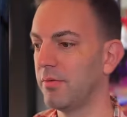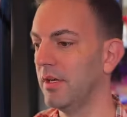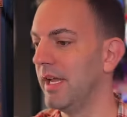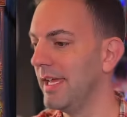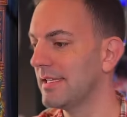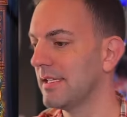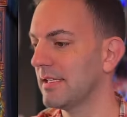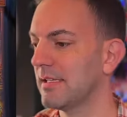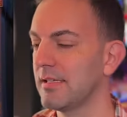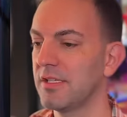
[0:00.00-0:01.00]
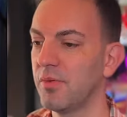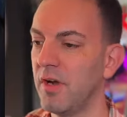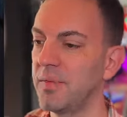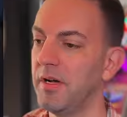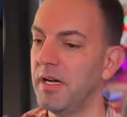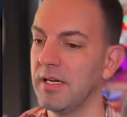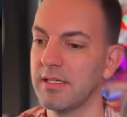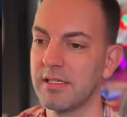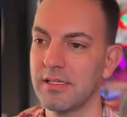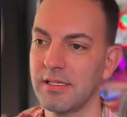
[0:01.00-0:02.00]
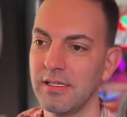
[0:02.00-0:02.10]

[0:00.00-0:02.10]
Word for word: three aces. 20 bucks.